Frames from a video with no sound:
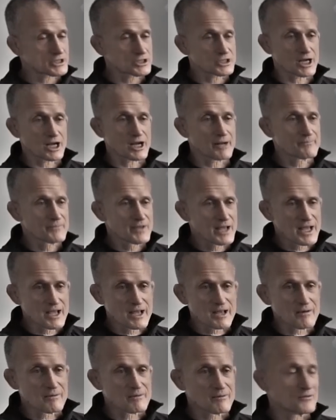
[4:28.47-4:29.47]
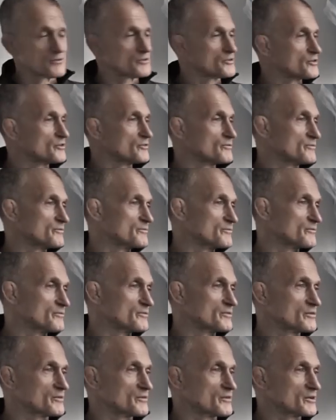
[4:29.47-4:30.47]
But uh, the,
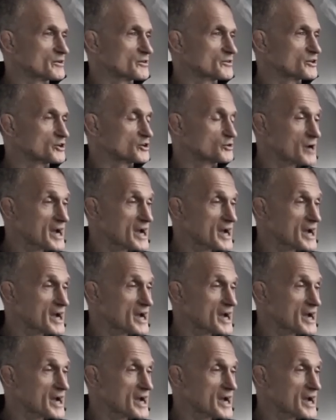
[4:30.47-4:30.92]
the